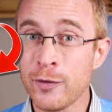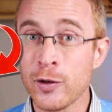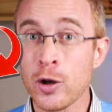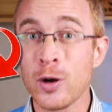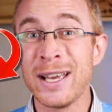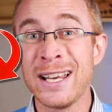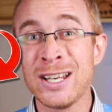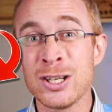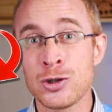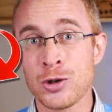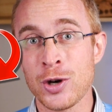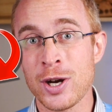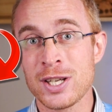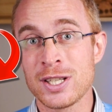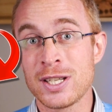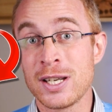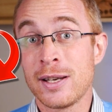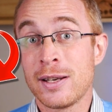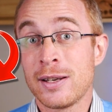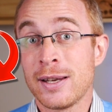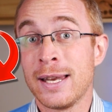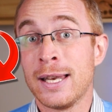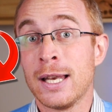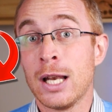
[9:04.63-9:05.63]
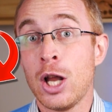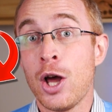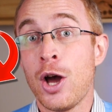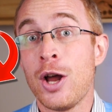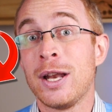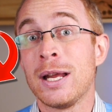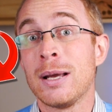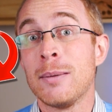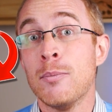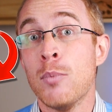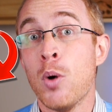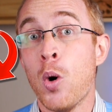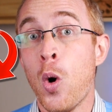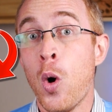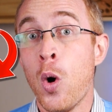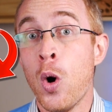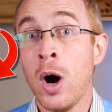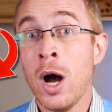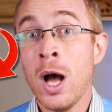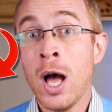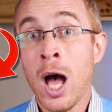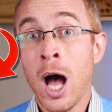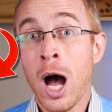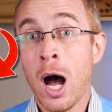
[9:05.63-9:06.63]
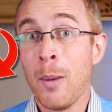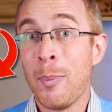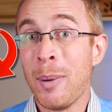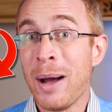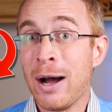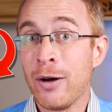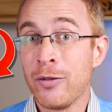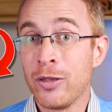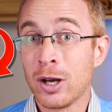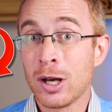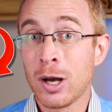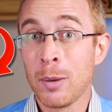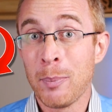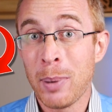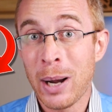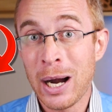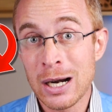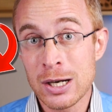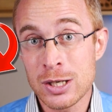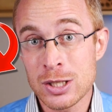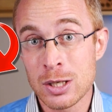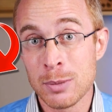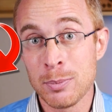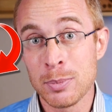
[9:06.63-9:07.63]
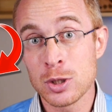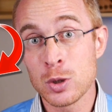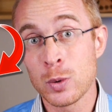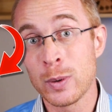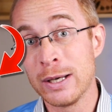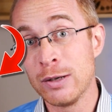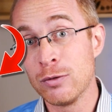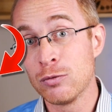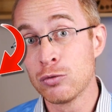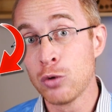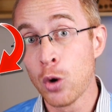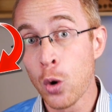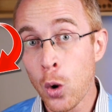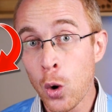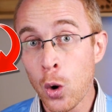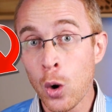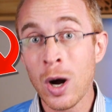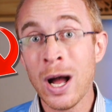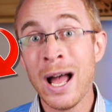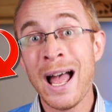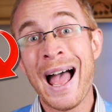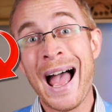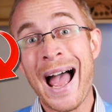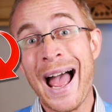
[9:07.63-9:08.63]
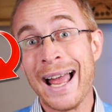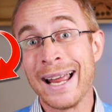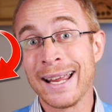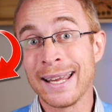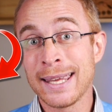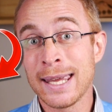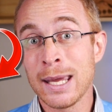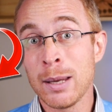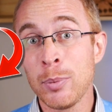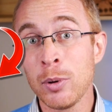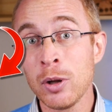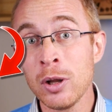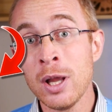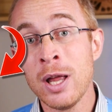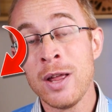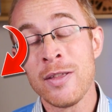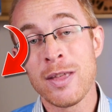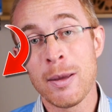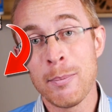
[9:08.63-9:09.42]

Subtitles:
if you're interested in learning more about the comparison between raw and kibble,